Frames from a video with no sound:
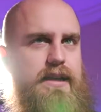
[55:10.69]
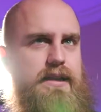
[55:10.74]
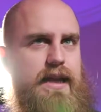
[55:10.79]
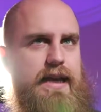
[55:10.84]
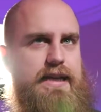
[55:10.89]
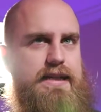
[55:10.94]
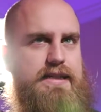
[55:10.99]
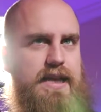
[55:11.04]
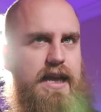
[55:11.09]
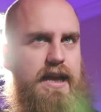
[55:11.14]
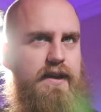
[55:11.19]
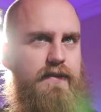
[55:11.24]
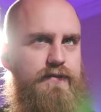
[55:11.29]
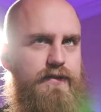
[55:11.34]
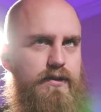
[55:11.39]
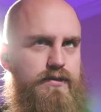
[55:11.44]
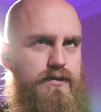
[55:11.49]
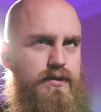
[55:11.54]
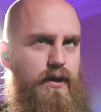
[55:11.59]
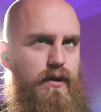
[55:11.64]
like say if
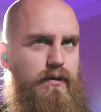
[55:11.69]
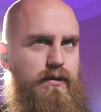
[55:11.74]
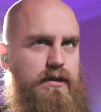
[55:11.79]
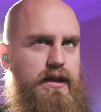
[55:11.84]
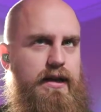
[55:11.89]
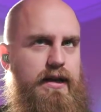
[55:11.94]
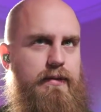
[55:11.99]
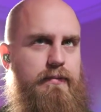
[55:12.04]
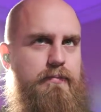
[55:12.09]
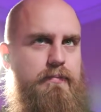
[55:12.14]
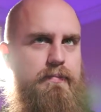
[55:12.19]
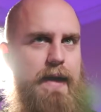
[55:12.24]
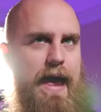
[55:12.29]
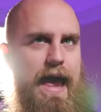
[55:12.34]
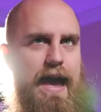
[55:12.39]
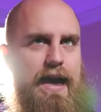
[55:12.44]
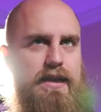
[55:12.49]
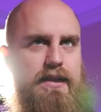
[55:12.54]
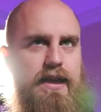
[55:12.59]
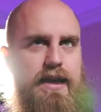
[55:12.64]
you totally
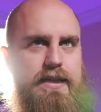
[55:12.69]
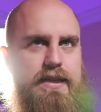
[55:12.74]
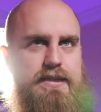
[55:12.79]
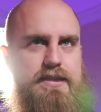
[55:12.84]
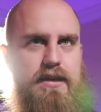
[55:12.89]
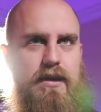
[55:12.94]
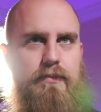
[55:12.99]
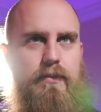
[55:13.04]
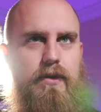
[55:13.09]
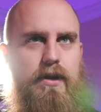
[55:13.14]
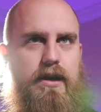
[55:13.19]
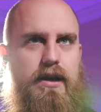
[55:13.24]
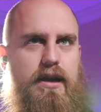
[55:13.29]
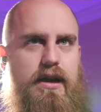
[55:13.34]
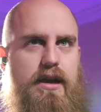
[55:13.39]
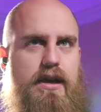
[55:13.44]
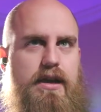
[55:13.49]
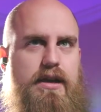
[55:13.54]
backlight someone,